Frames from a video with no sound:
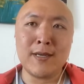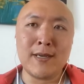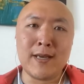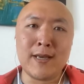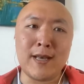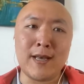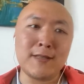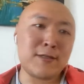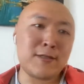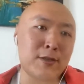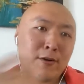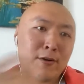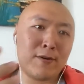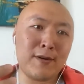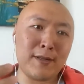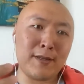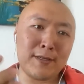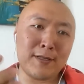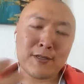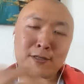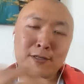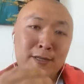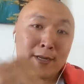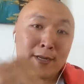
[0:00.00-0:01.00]
And it's currently
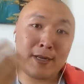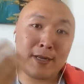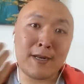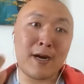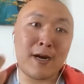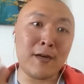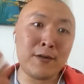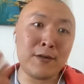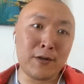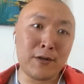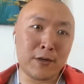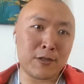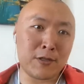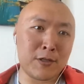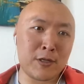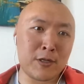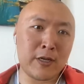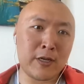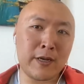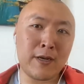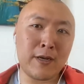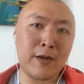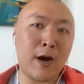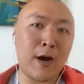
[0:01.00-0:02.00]
just like an
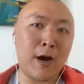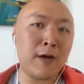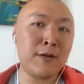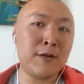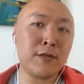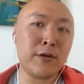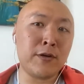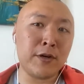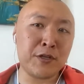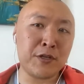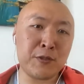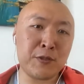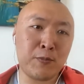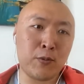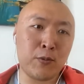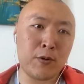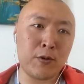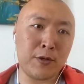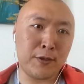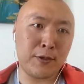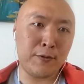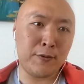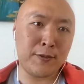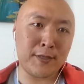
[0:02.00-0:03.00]

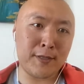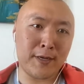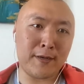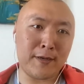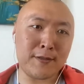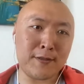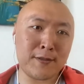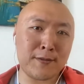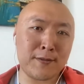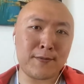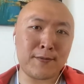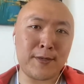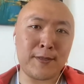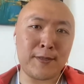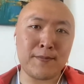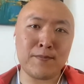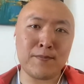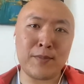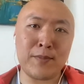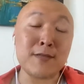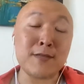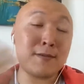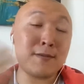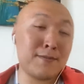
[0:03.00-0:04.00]
underexplored use case, right?
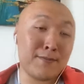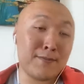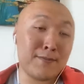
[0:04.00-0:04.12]
Because